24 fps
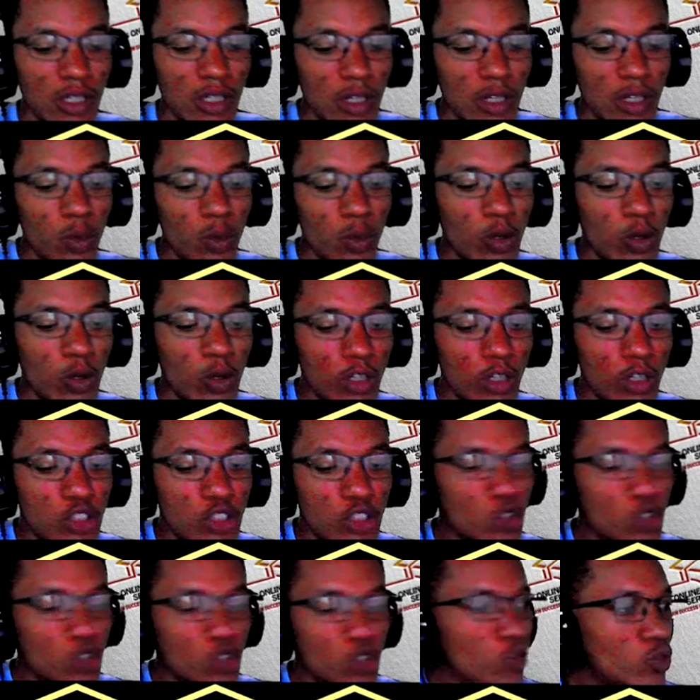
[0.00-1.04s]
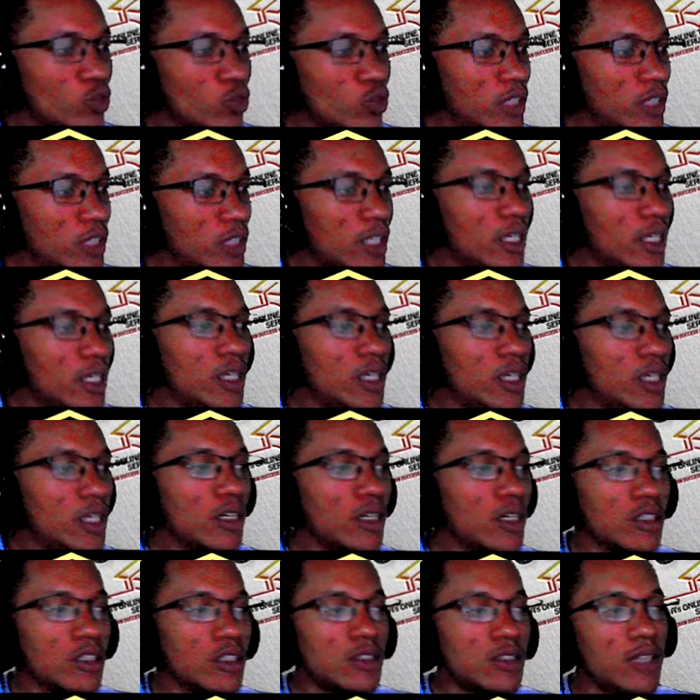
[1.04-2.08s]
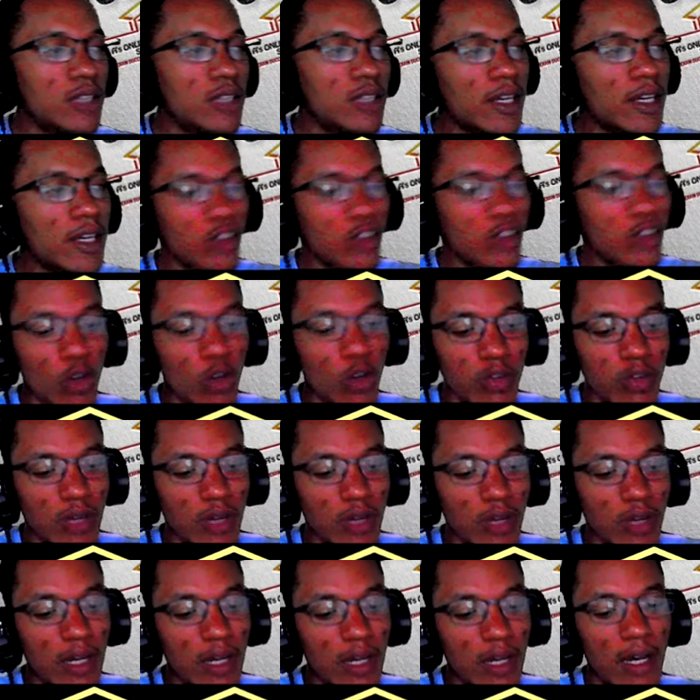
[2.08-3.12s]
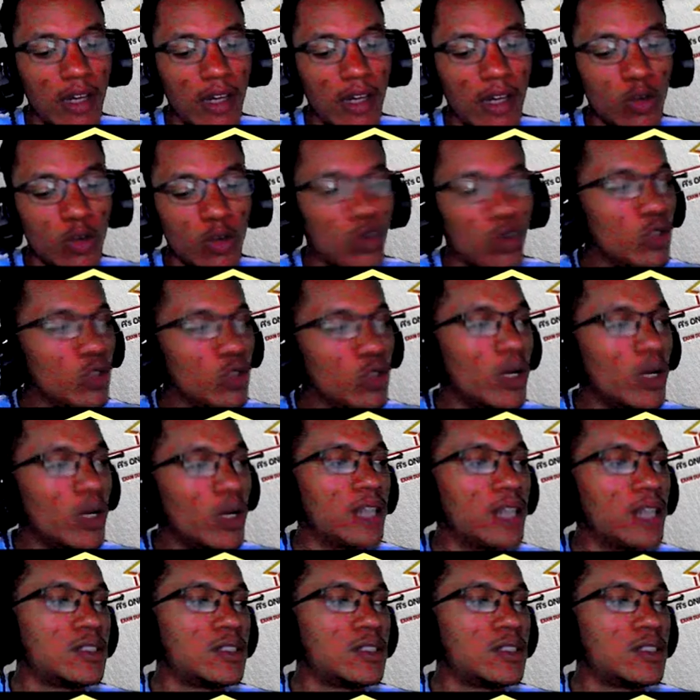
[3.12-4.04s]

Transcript: we're going to take the E, take it off, and add OUS.